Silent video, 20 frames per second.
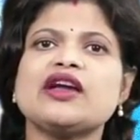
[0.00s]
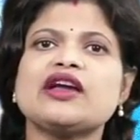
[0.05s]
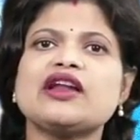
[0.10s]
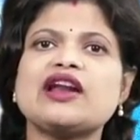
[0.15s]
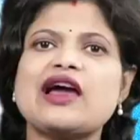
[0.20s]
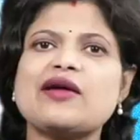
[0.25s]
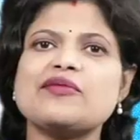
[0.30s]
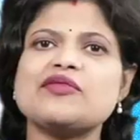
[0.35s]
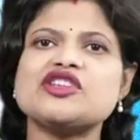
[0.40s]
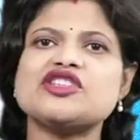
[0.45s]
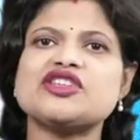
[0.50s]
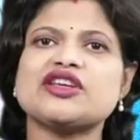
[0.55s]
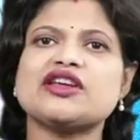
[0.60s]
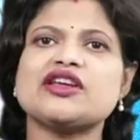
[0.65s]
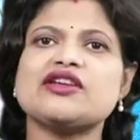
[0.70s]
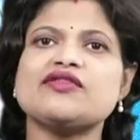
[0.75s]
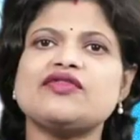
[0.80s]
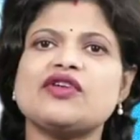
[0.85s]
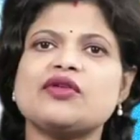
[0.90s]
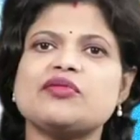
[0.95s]

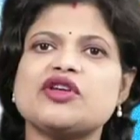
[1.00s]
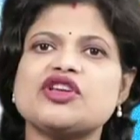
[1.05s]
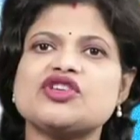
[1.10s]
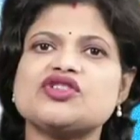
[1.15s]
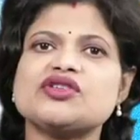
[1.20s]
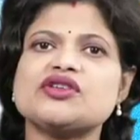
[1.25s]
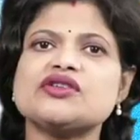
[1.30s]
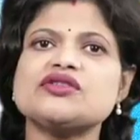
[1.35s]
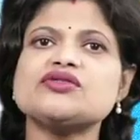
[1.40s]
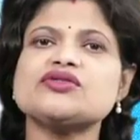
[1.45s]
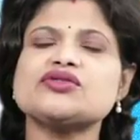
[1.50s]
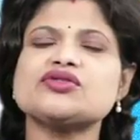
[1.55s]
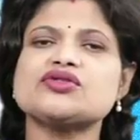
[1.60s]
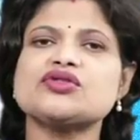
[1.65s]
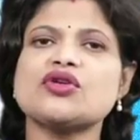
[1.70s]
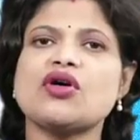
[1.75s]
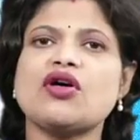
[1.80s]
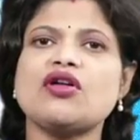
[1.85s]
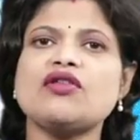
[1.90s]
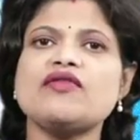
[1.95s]
climatic information to
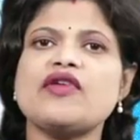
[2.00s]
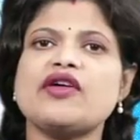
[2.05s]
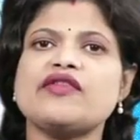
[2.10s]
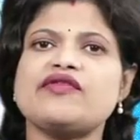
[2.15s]
solve